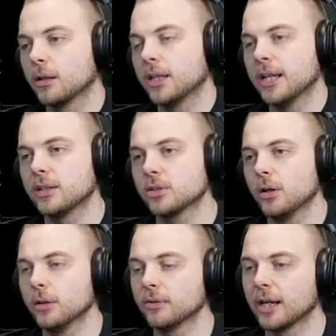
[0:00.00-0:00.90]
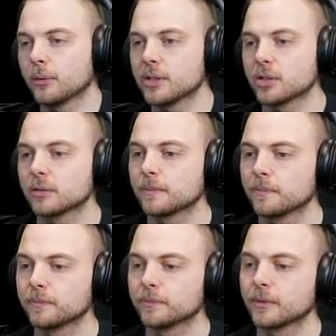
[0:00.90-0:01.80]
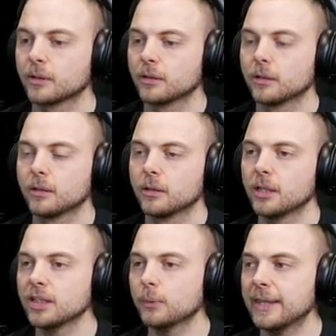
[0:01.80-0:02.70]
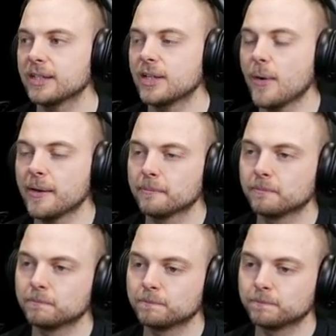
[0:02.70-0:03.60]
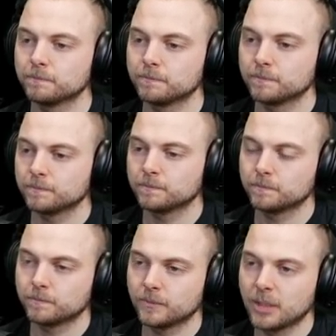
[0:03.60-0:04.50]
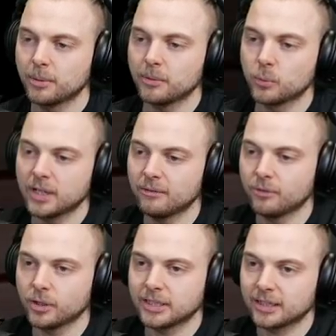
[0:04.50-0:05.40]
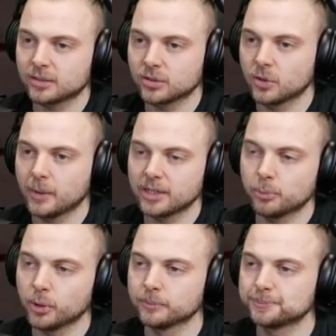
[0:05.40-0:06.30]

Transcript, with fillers: in any sort of language. That's why they do it. They probably would have voice actors otherwise, but